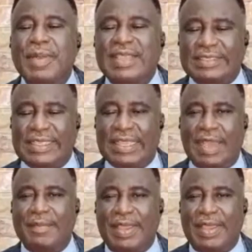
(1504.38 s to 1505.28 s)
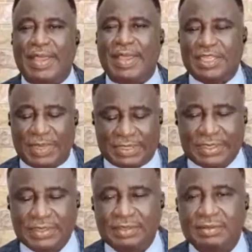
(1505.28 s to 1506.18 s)
me my sin and my
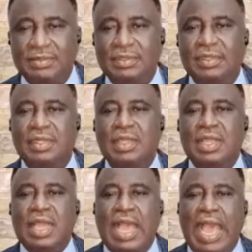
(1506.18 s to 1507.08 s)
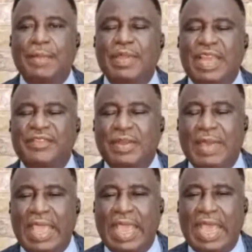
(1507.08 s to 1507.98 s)
trespasses. I believe
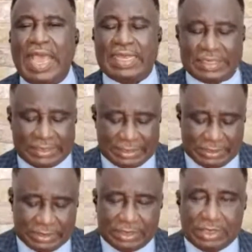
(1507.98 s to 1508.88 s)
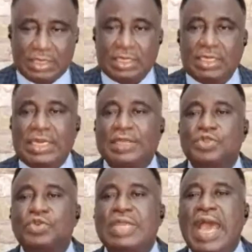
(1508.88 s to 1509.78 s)
in my heart
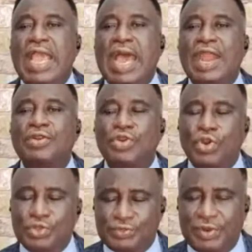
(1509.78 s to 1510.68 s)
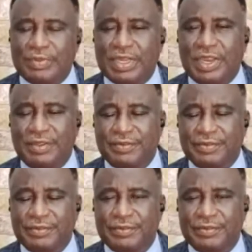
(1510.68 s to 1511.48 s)
that you died and rose from the grave